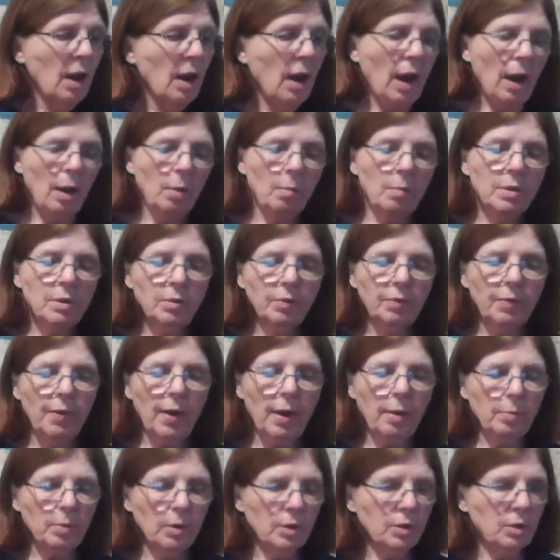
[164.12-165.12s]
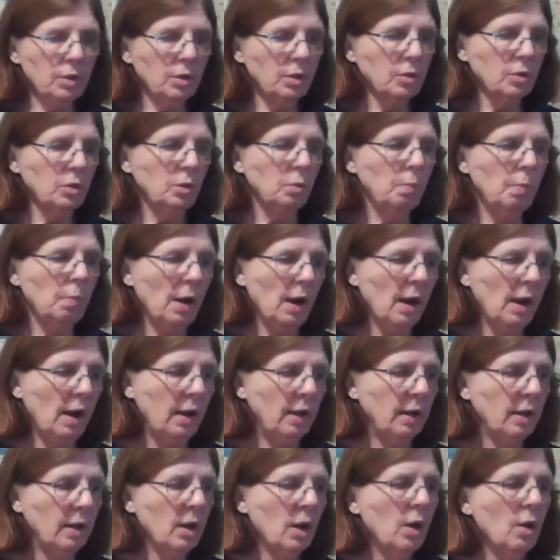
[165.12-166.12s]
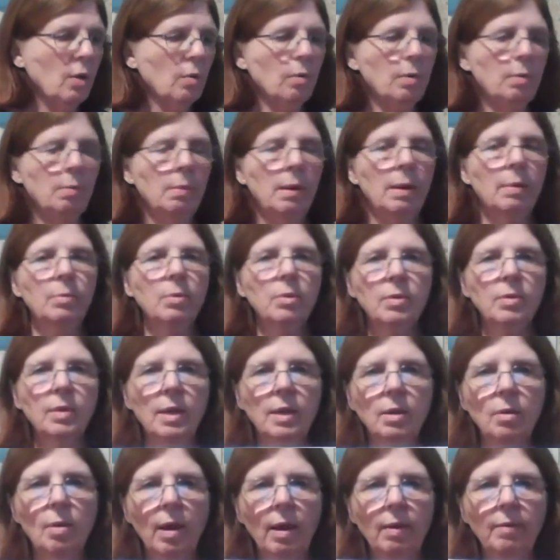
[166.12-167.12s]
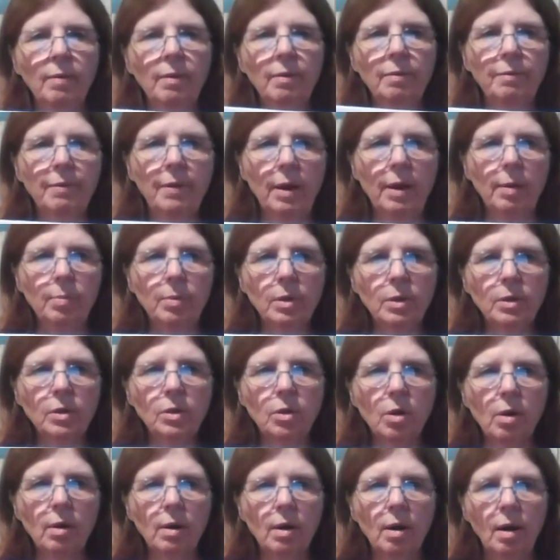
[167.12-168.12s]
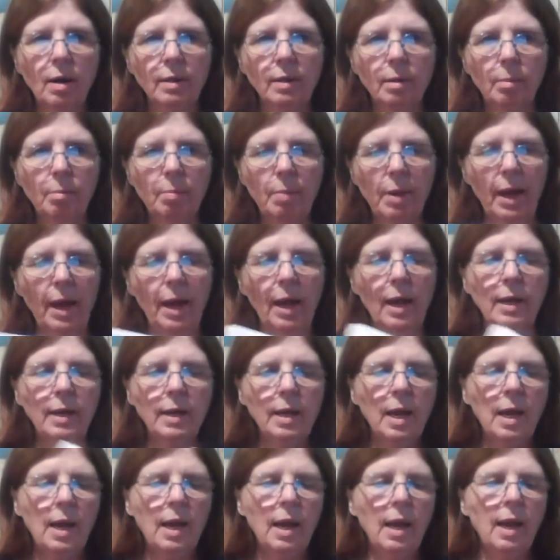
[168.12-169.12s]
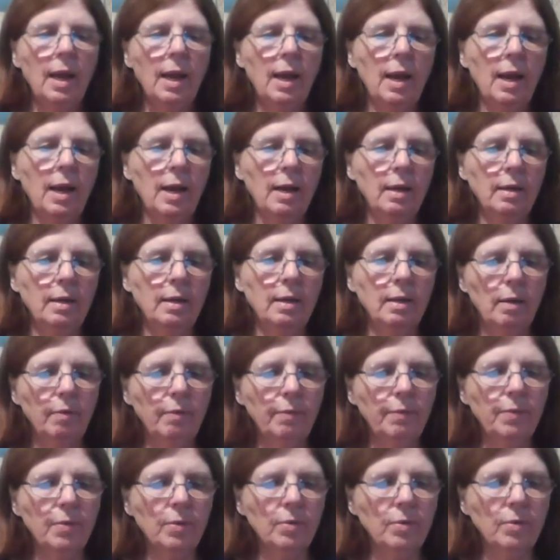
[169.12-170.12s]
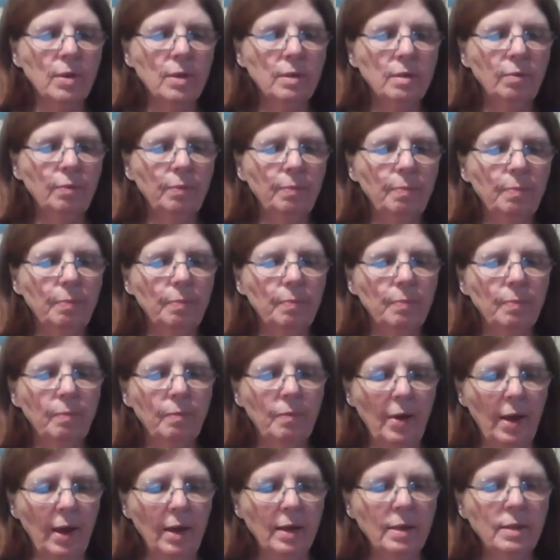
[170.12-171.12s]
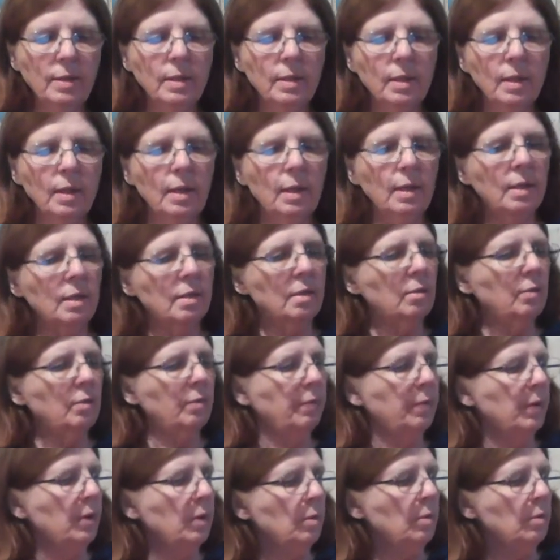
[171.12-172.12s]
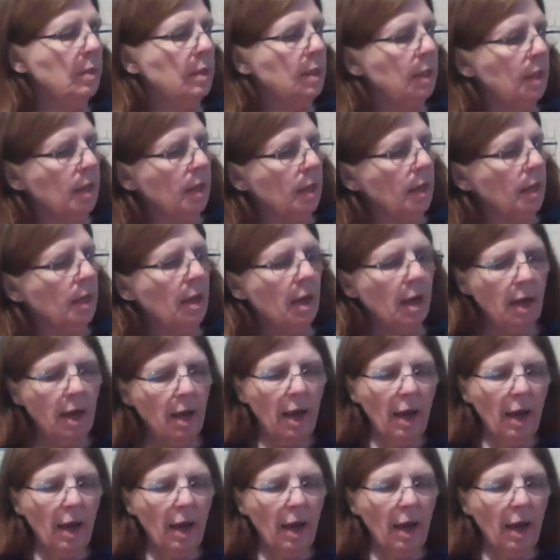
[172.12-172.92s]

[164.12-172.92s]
How much fabric should you buy? Remember that you have a fabric chart on the back, and for this vest it is view D,